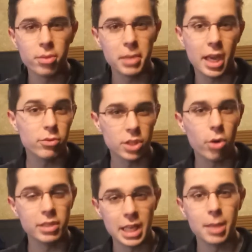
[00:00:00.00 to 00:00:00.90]
me. I was
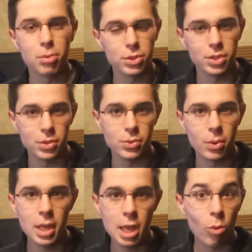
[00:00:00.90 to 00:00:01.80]
always able to do
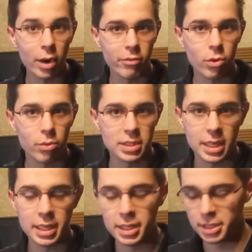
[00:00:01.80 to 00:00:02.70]
whatever it was I
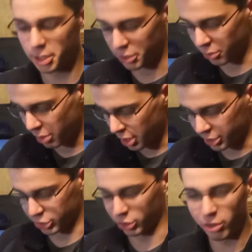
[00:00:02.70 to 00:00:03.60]
needed to do.
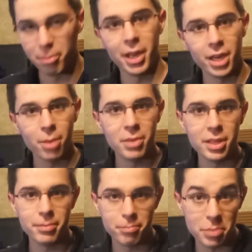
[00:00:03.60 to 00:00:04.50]
Sure, it might not
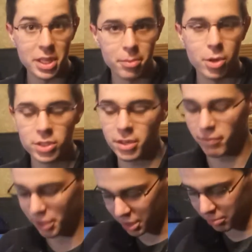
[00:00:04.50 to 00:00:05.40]
be the most
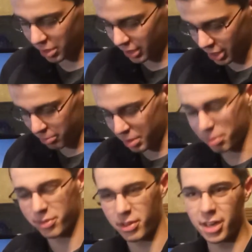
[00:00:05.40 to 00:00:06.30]
convenient, but I think people
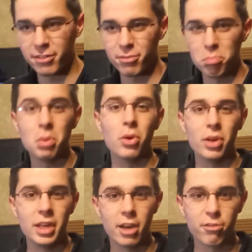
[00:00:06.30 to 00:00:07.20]
have kind of blown
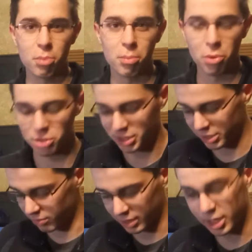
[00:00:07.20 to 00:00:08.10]
it out of proportion. It's
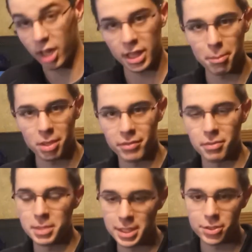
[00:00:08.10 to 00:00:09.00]
really not that big of a
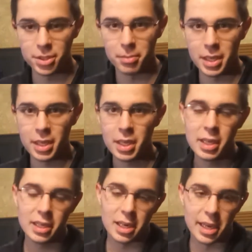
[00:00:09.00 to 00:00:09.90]
deal to me.
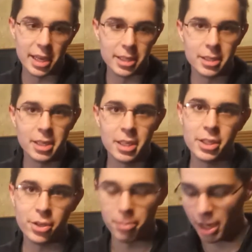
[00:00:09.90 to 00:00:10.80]
Again,
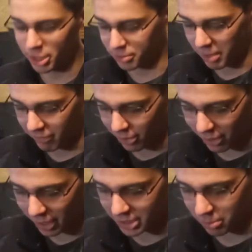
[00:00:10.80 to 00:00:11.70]
your mileage may vary,
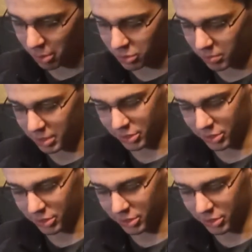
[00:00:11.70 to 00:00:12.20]
I suppose, with